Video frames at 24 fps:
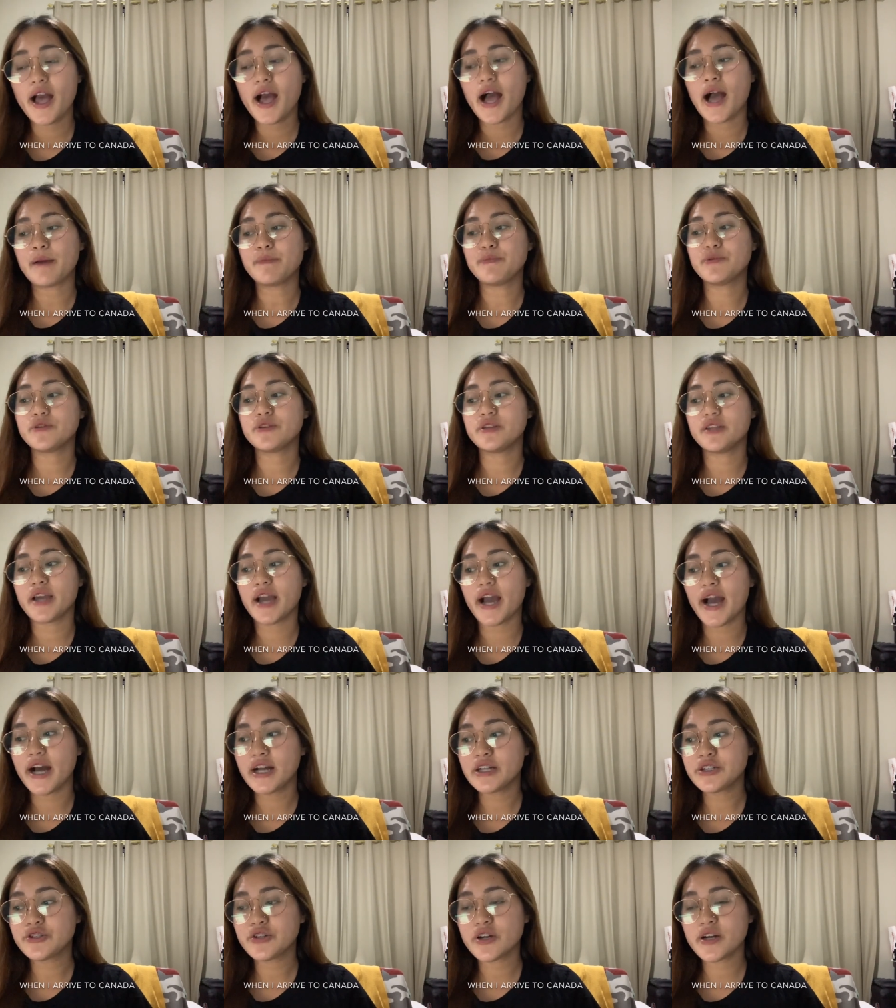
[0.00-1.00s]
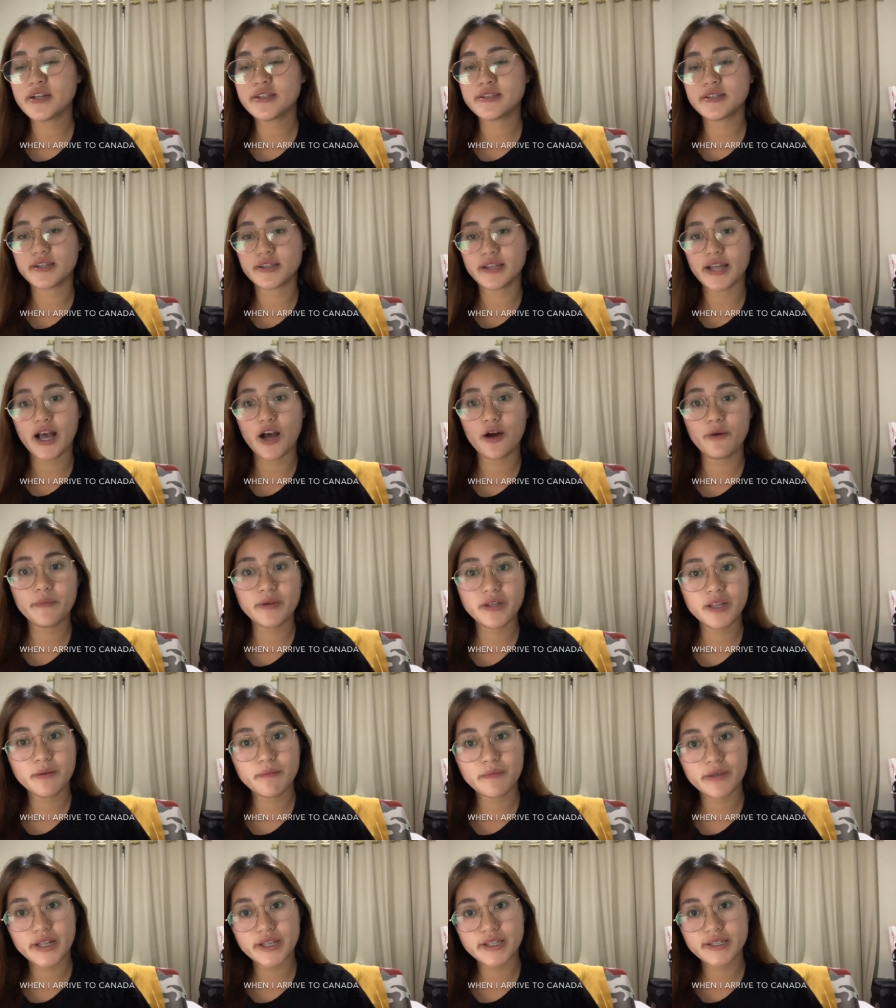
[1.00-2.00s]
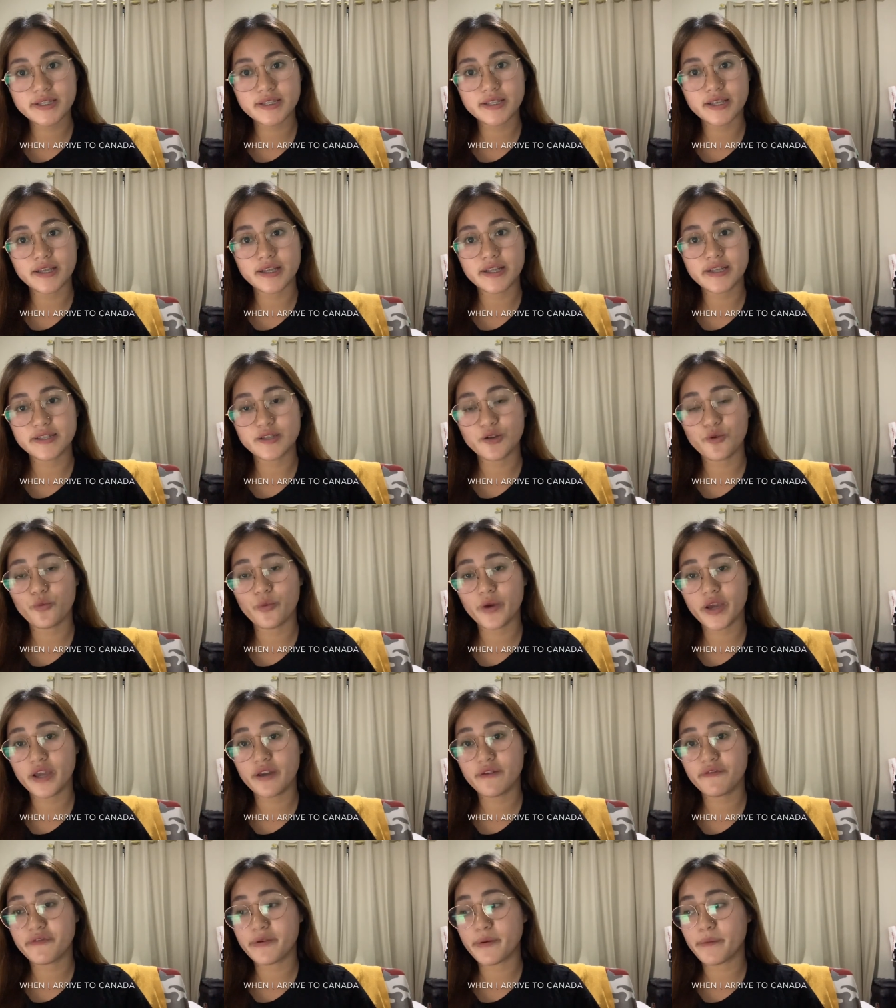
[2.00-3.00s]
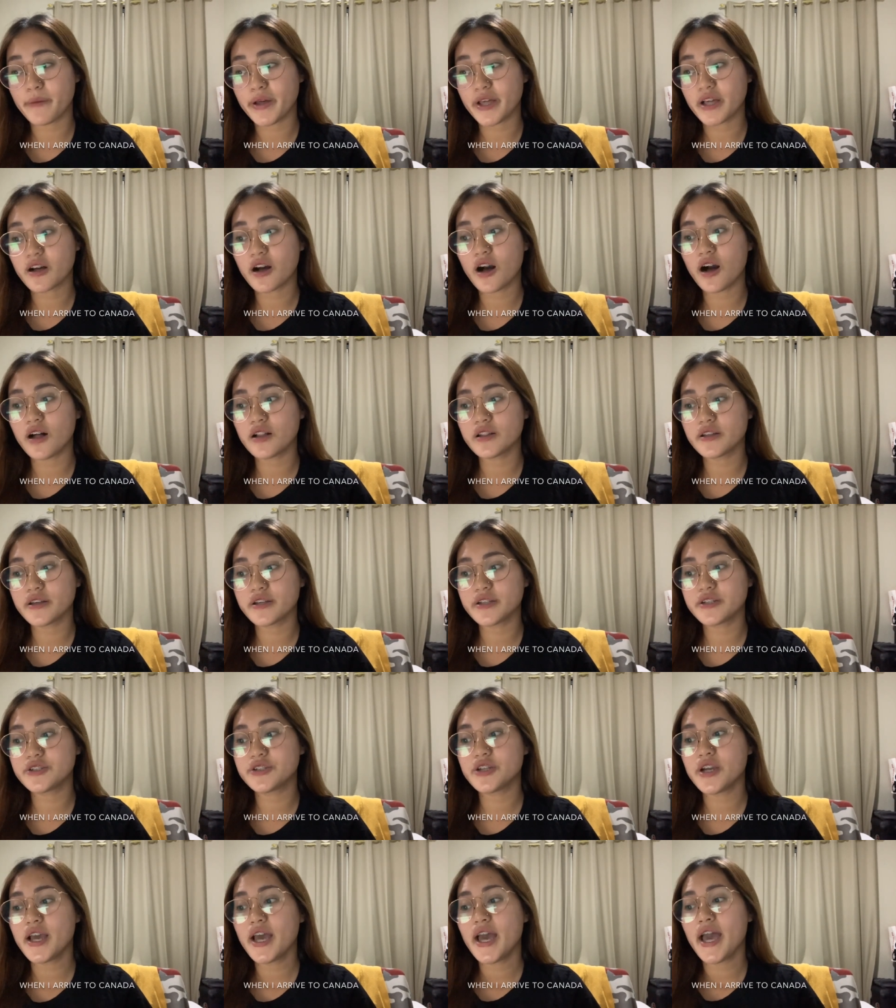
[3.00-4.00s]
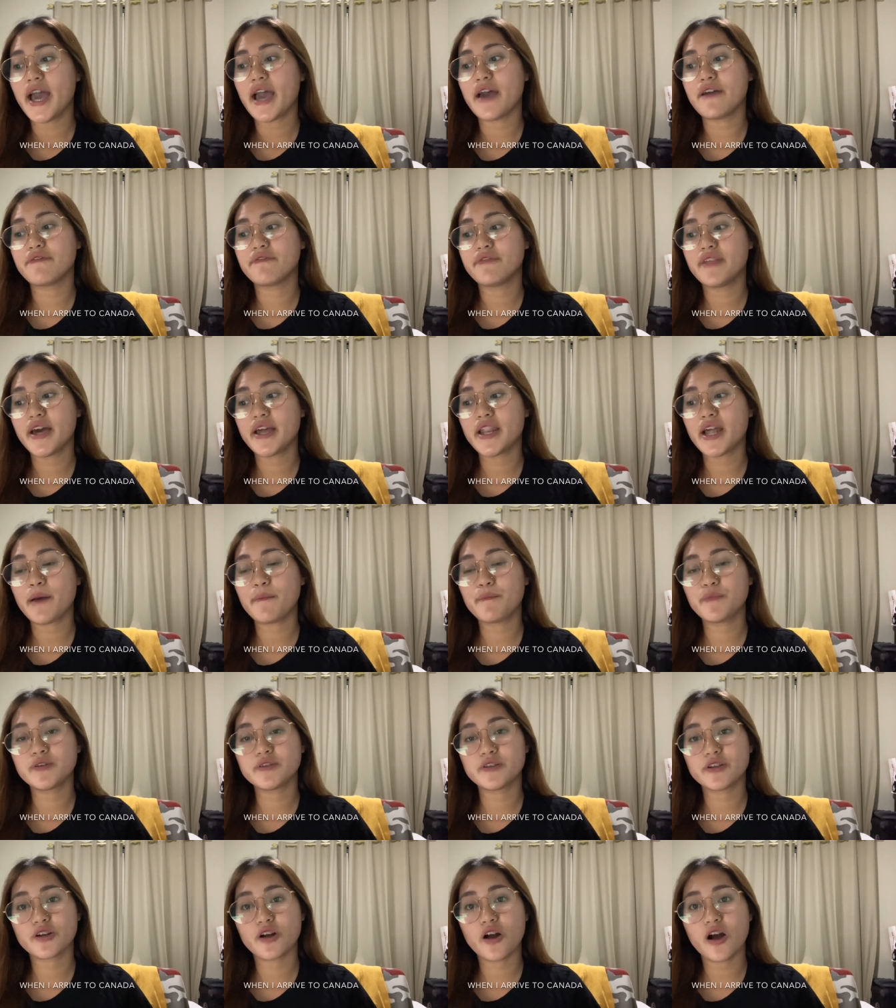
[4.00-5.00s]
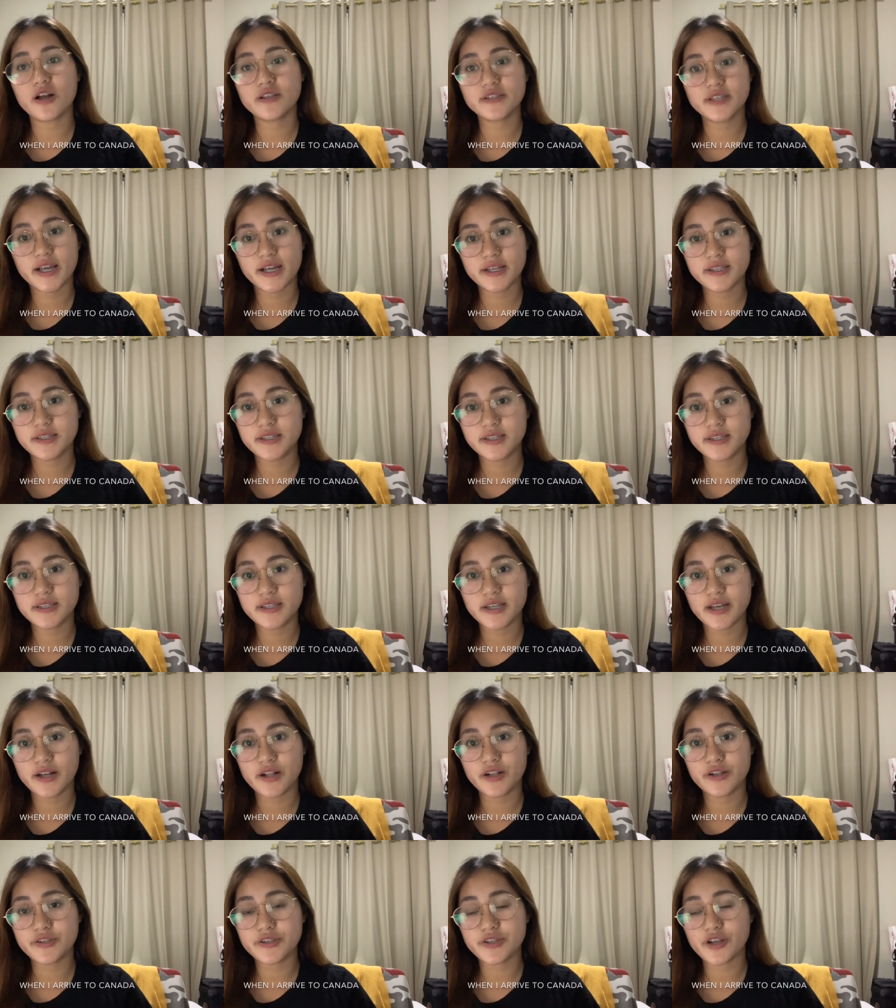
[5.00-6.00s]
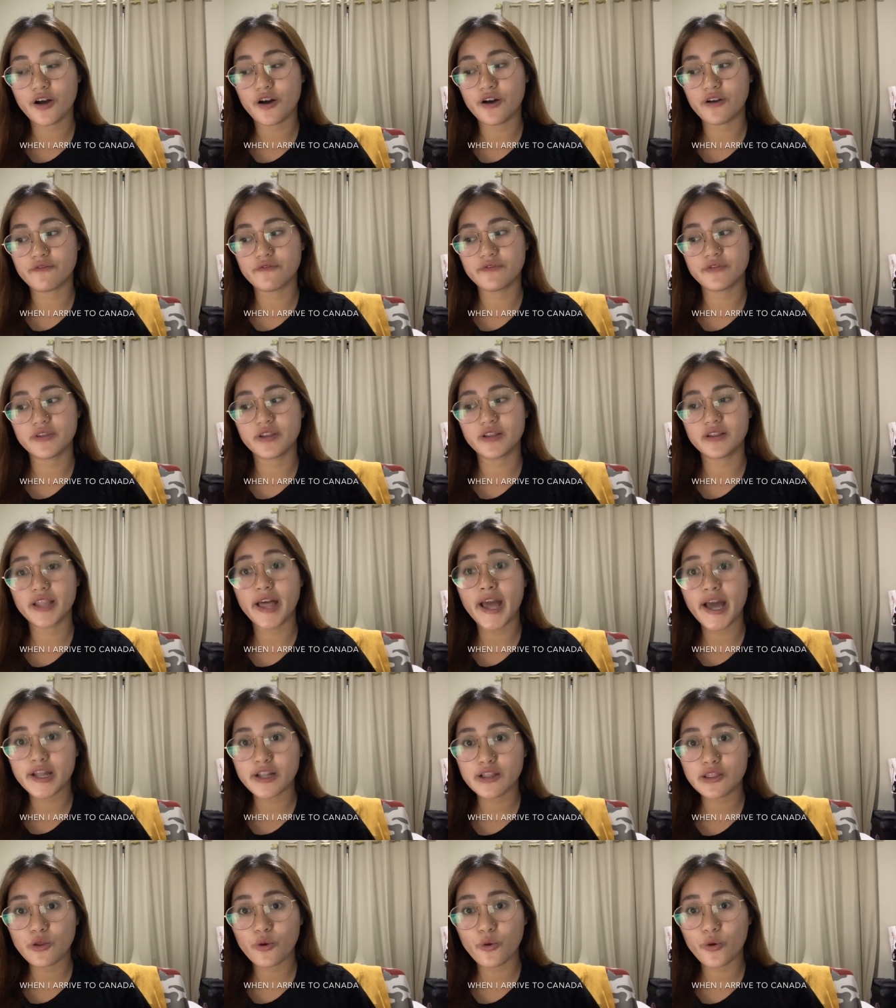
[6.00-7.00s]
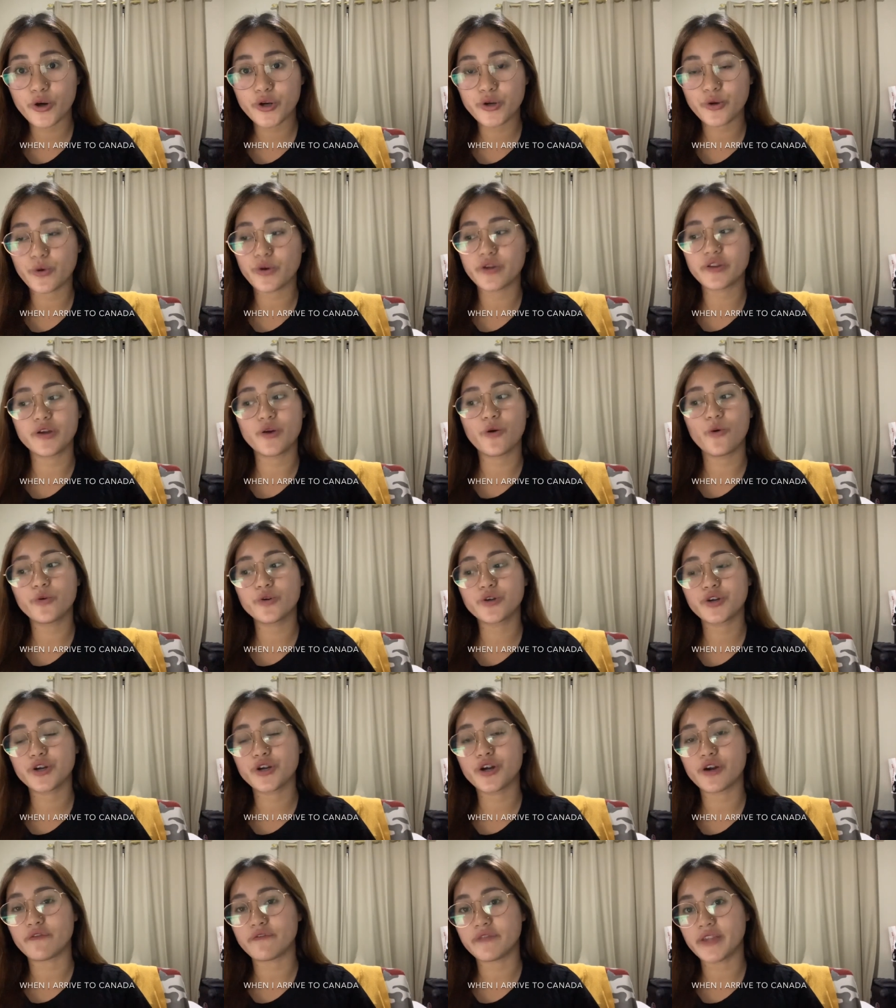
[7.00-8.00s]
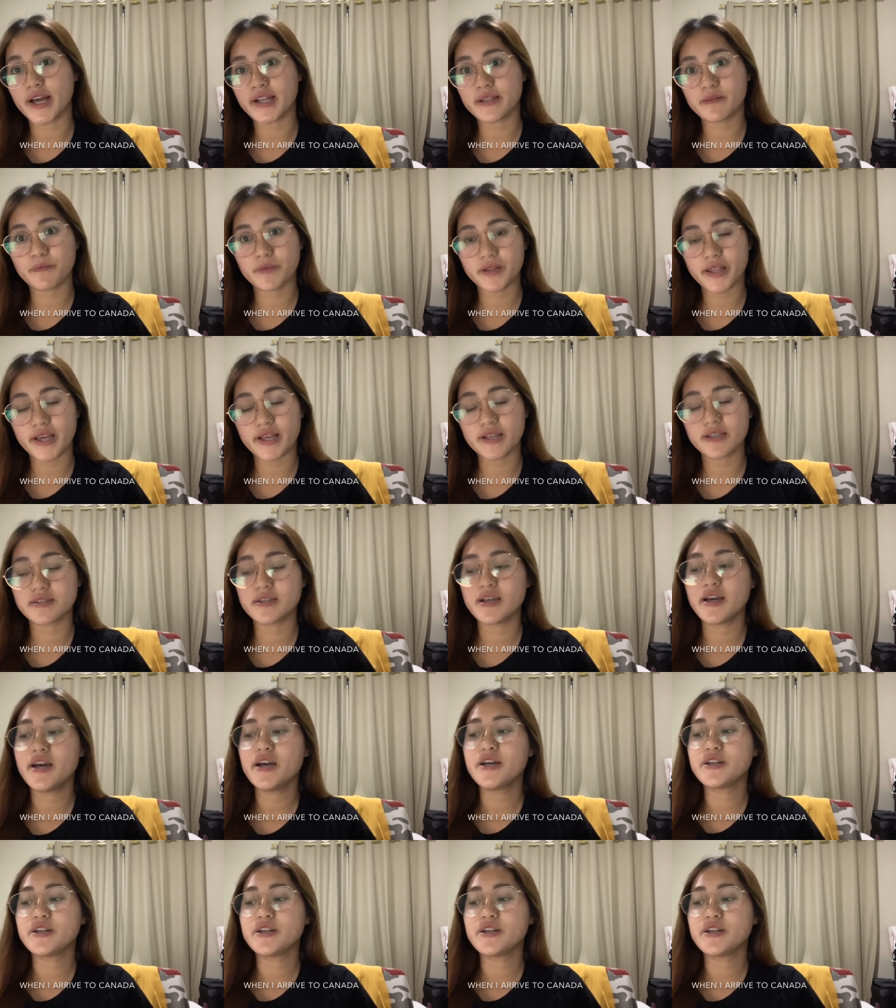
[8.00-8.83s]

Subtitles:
I put the address and how many minutes it is away from my college, and then I put the contact details of the landlord or the owner of that place.